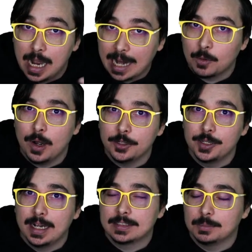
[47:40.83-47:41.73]
I don't want you
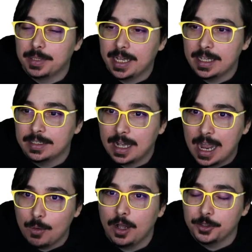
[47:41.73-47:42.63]
guys to pay.
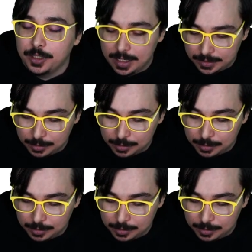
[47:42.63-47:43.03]
I want you guys